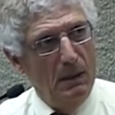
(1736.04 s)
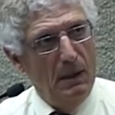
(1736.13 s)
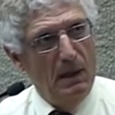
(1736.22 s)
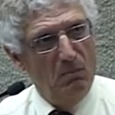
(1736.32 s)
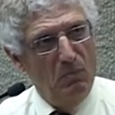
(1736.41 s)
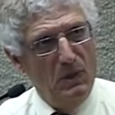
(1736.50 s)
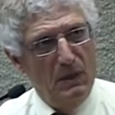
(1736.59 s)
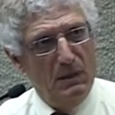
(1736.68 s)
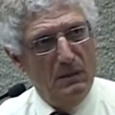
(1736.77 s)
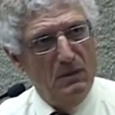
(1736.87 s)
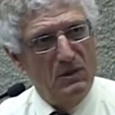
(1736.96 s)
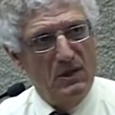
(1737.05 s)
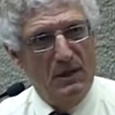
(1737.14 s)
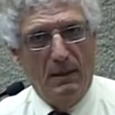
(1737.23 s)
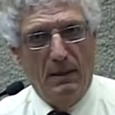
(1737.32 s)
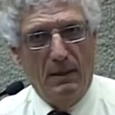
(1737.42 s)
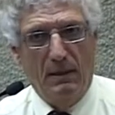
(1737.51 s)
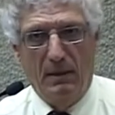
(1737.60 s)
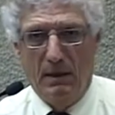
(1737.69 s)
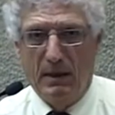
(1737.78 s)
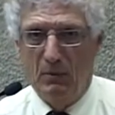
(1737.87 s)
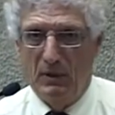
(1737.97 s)
It means
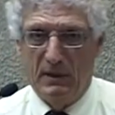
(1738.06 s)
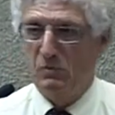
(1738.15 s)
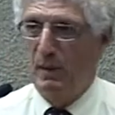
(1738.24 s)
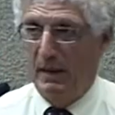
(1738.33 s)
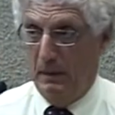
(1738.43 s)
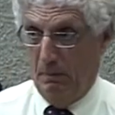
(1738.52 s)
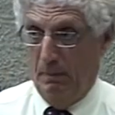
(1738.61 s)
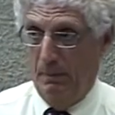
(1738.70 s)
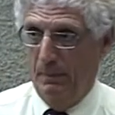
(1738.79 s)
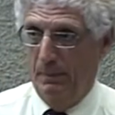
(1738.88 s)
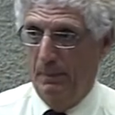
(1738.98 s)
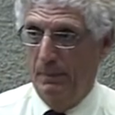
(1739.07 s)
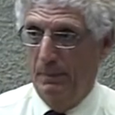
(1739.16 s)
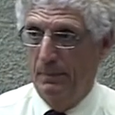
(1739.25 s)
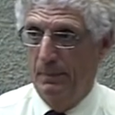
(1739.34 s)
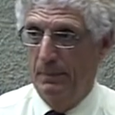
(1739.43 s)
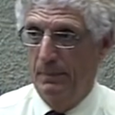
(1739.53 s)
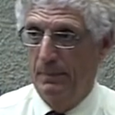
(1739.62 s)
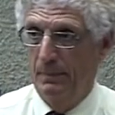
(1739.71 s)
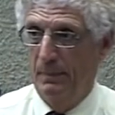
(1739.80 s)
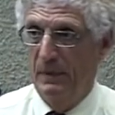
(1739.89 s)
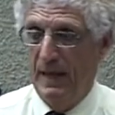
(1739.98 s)
that they will expel him.
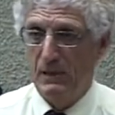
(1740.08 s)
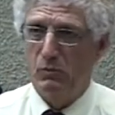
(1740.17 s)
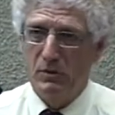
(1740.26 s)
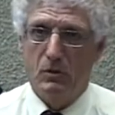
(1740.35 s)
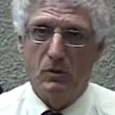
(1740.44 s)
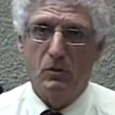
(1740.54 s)
That's what zero